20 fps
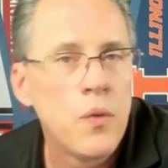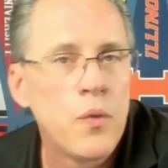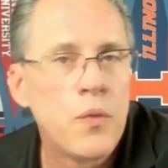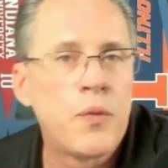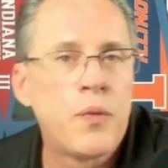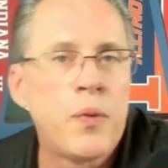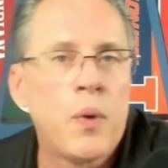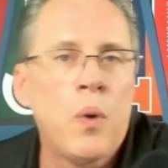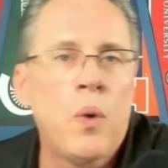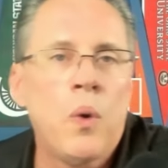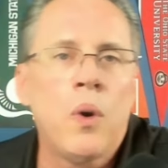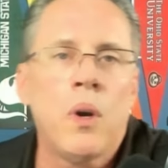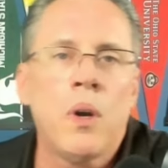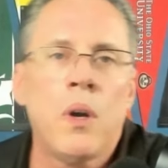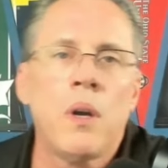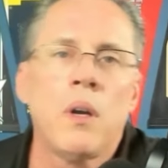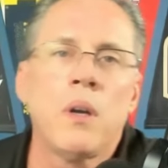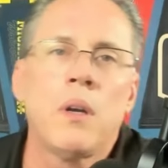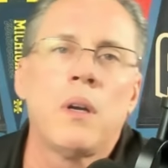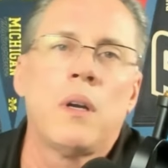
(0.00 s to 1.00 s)

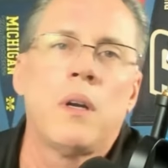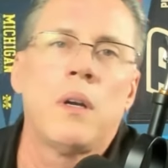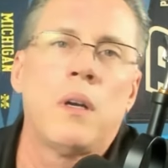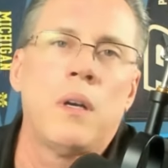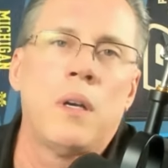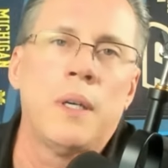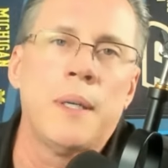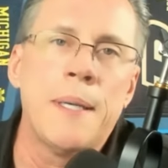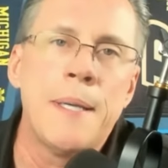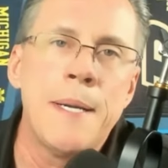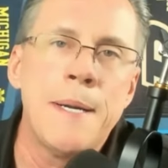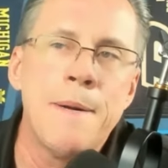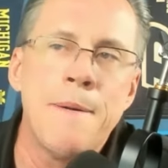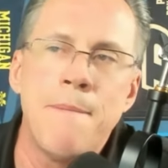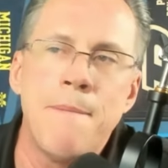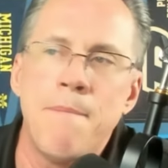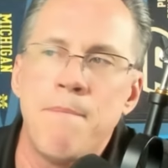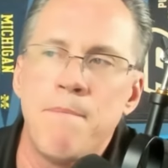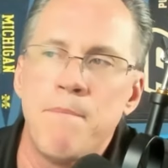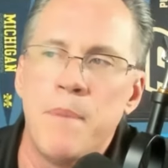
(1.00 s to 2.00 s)
for
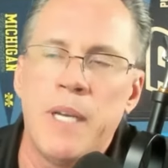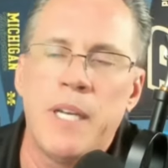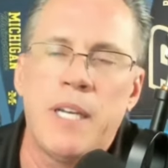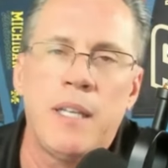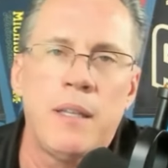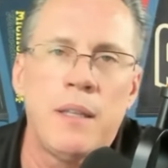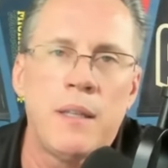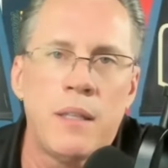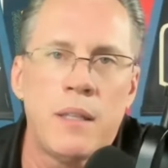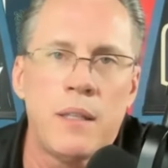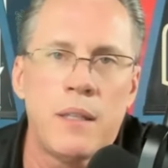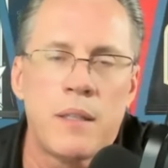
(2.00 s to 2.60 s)
um, making the,